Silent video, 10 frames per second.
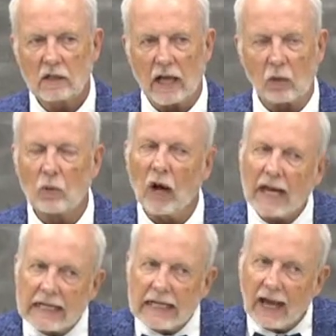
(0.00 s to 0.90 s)
Now,
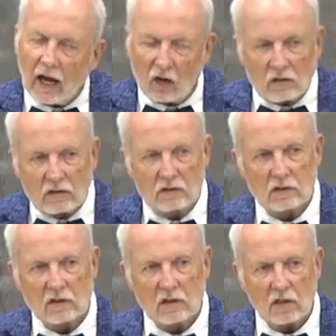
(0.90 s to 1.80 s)
right now,
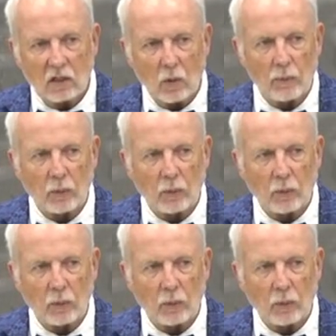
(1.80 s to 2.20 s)
we